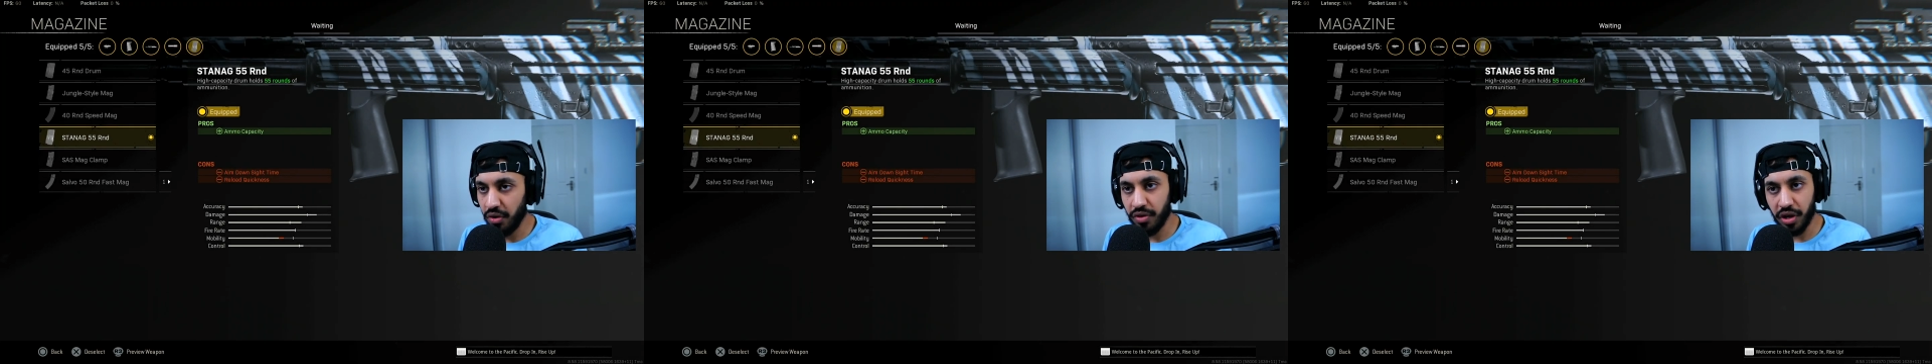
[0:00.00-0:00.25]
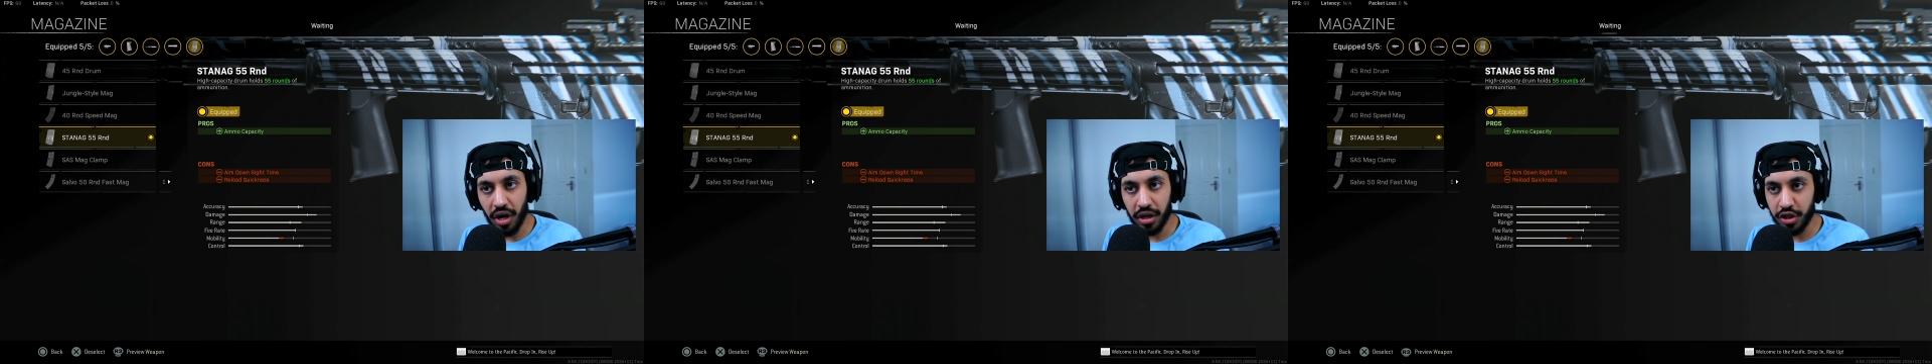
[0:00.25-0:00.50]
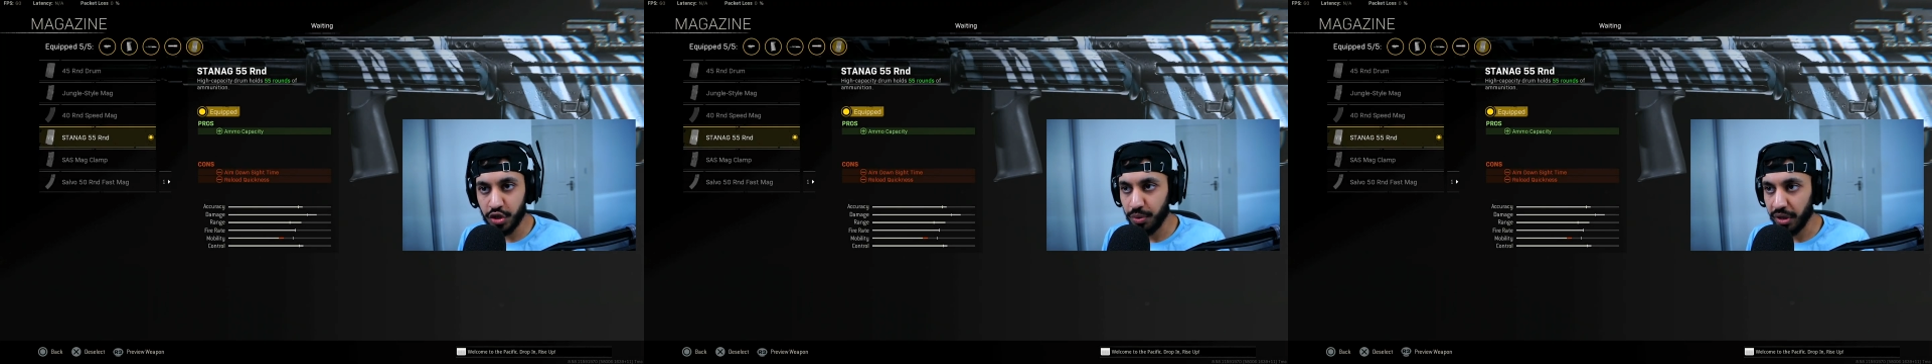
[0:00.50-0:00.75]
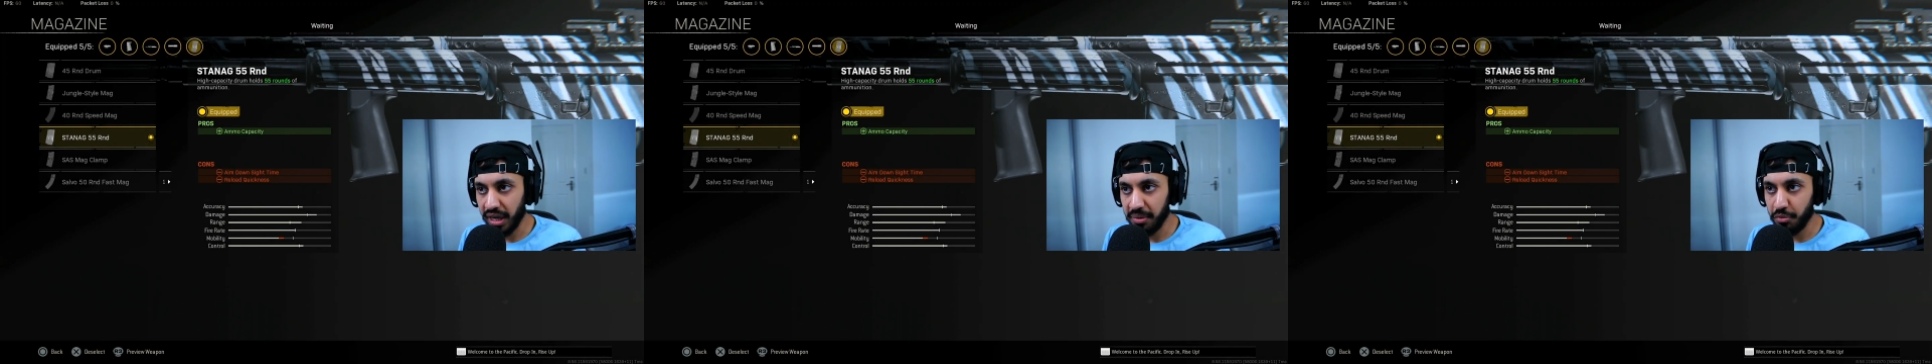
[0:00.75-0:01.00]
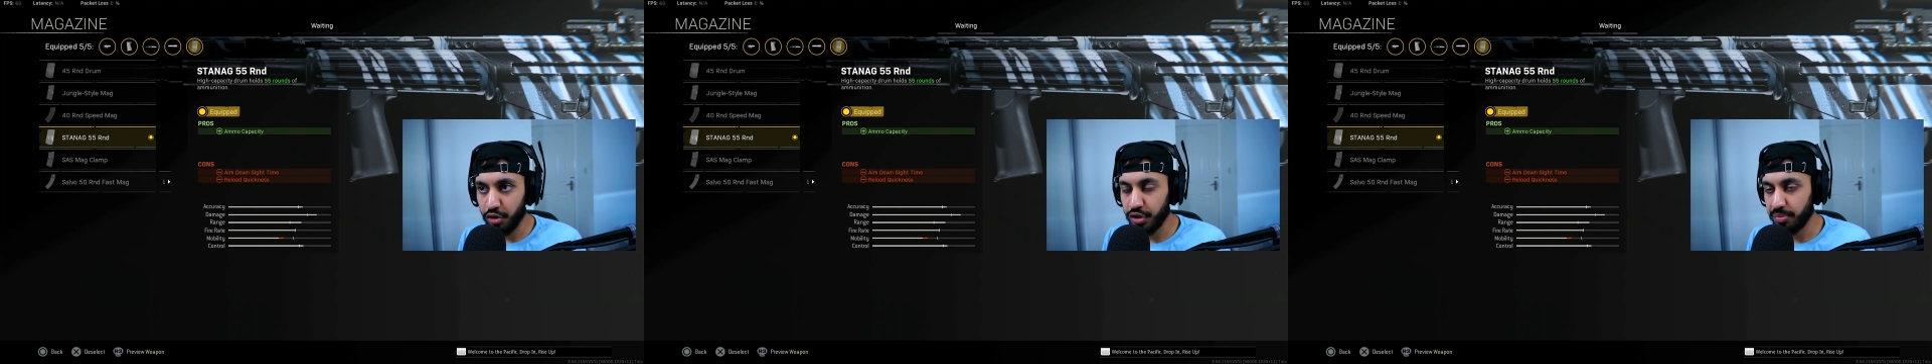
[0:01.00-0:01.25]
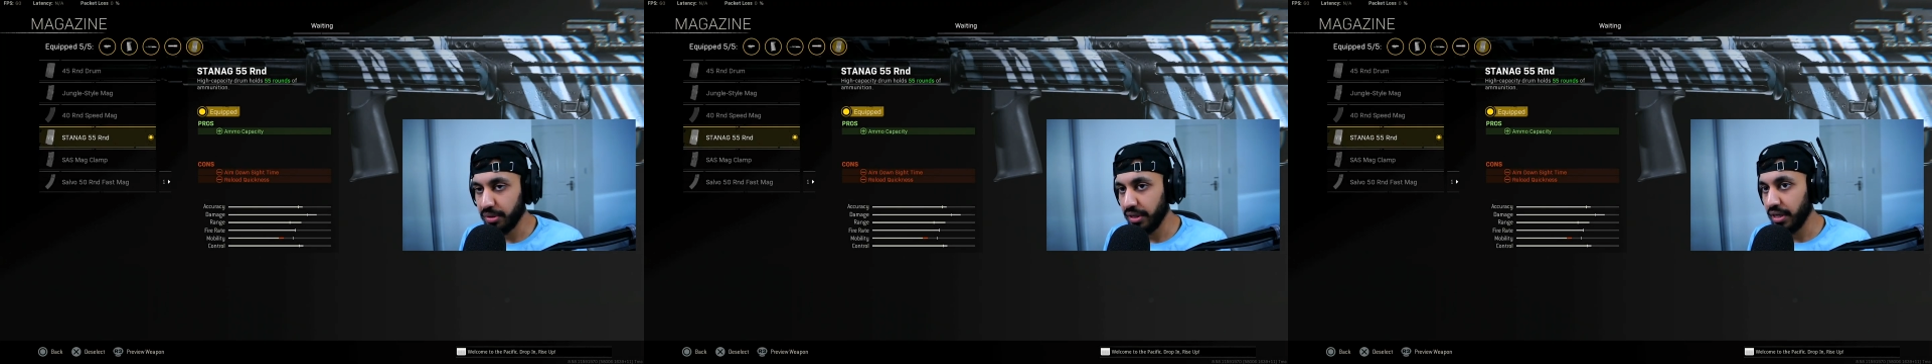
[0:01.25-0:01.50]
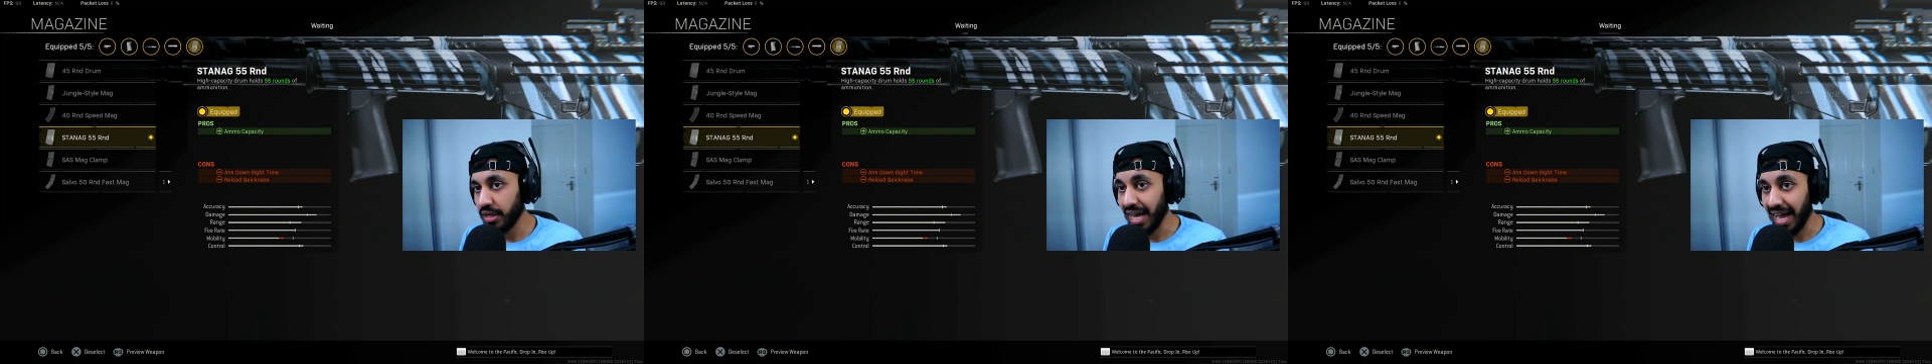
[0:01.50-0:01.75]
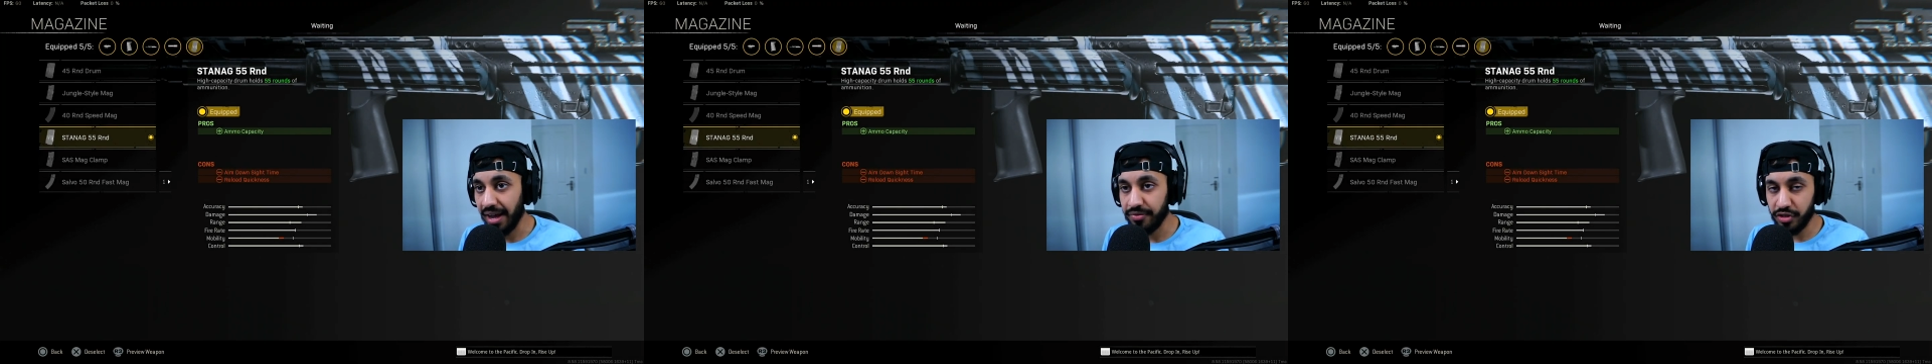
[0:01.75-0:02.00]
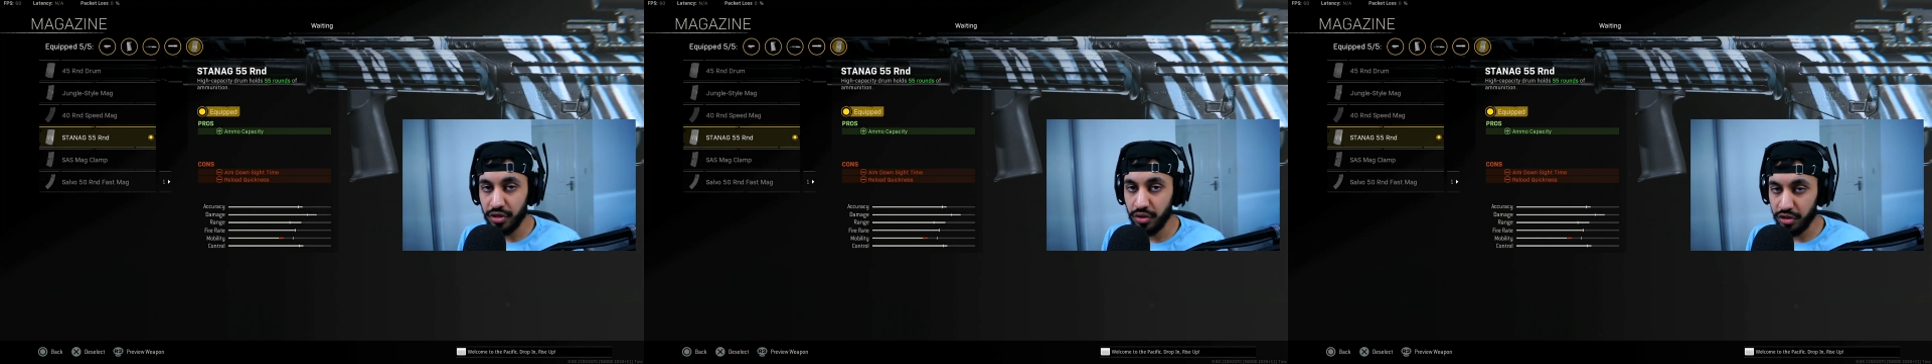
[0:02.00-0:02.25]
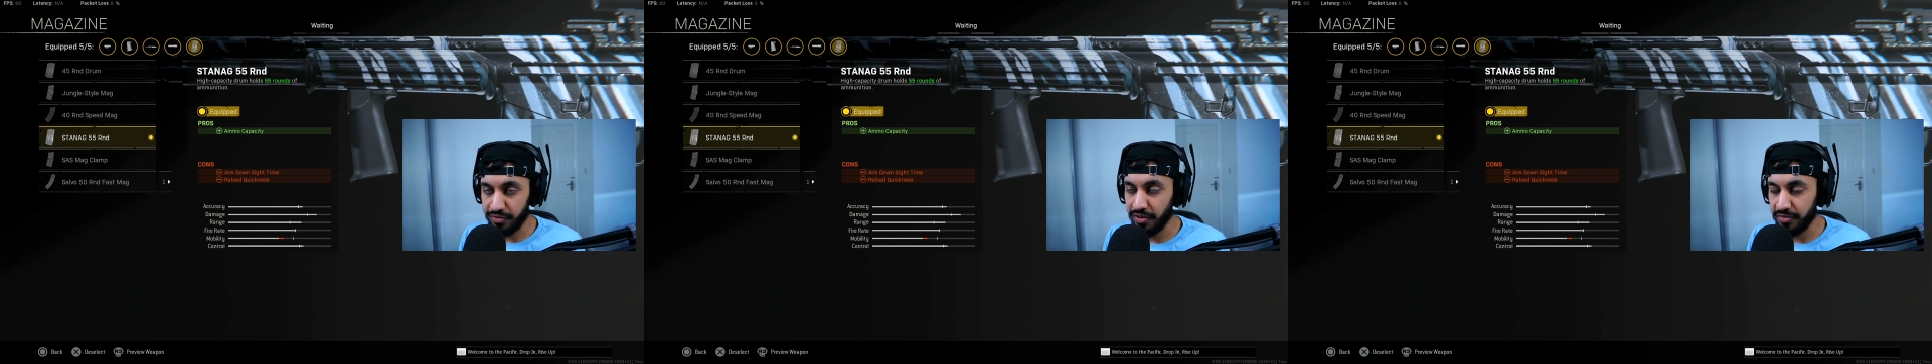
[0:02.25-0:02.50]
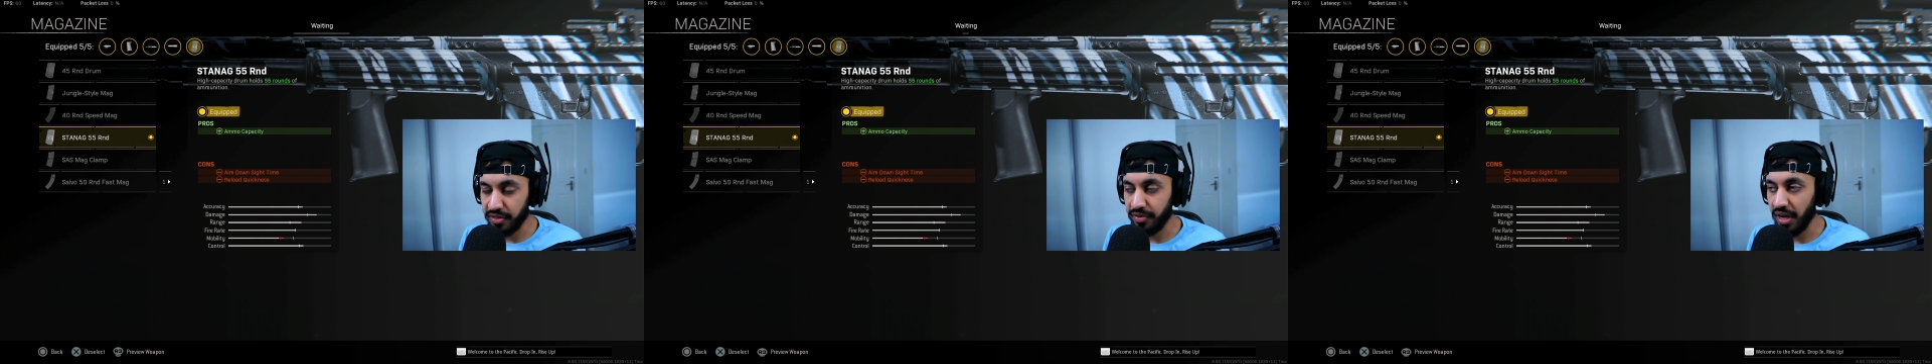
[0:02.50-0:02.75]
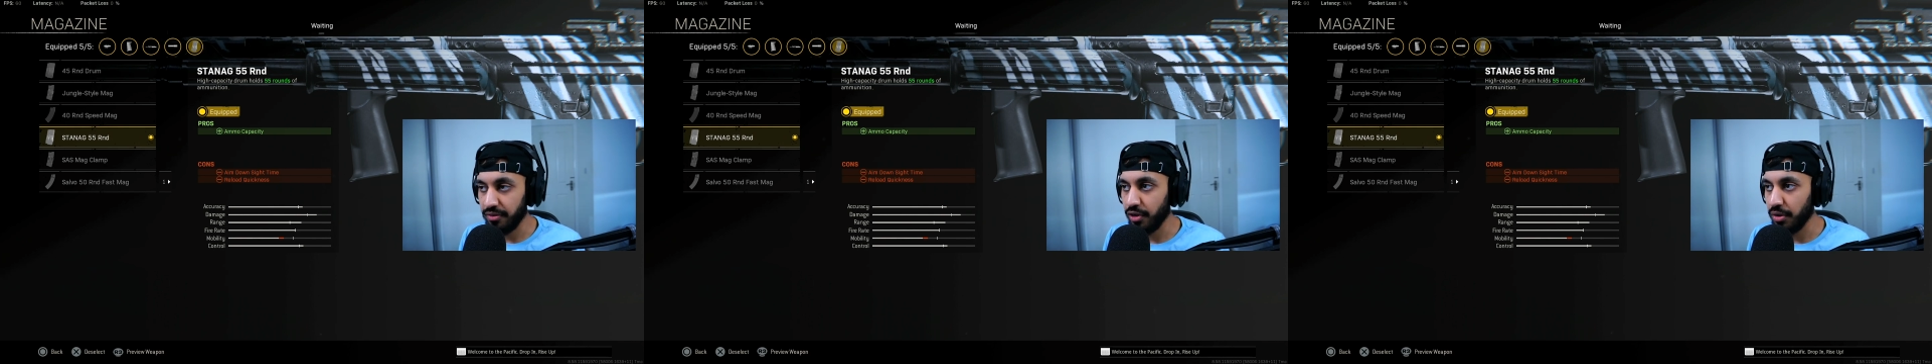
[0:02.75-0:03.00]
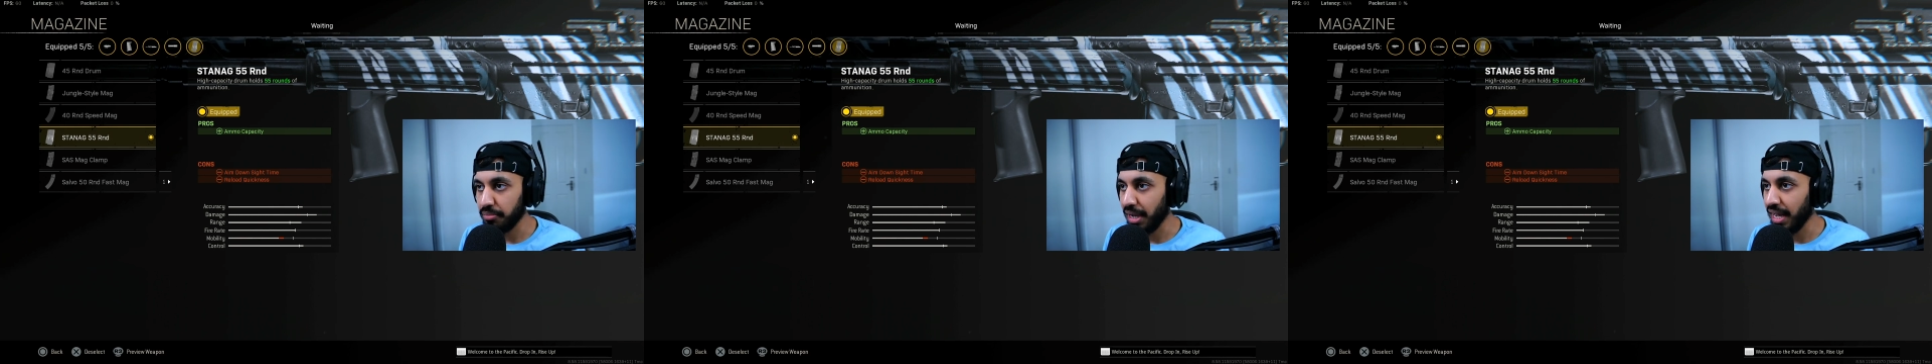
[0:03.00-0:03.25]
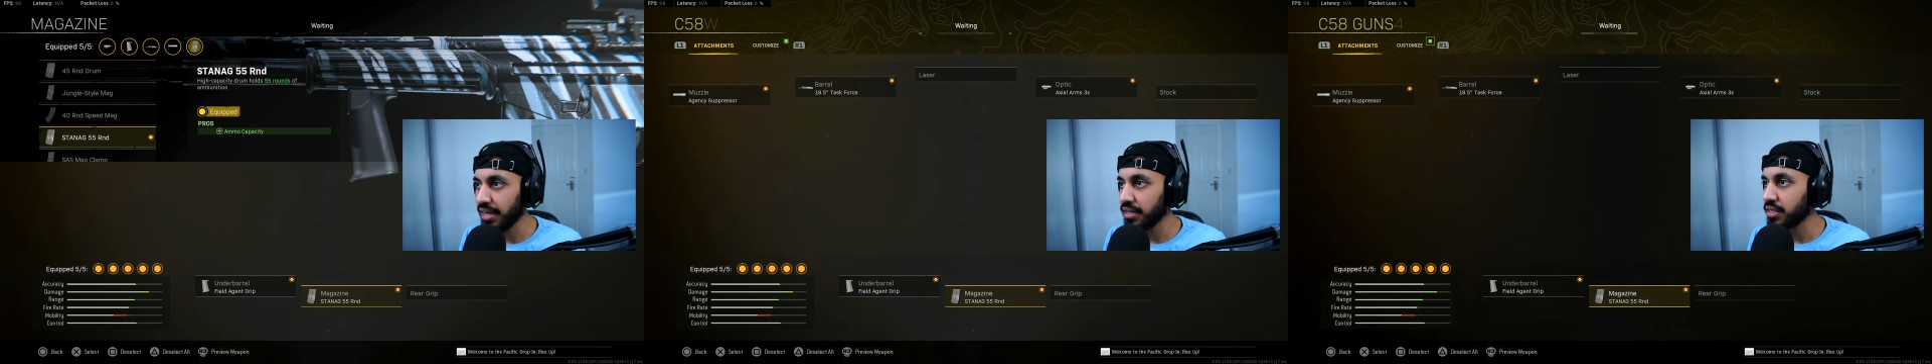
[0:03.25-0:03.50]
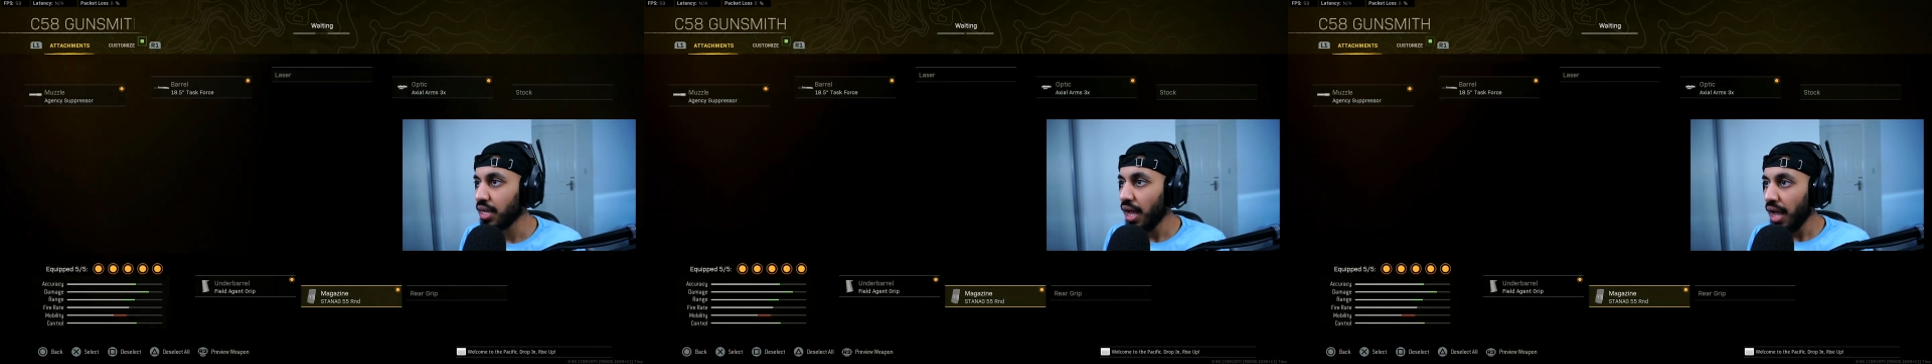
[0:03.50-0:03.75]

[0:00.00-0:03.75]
Regardless of what game mode you're playing, you have to use the 55 round mags.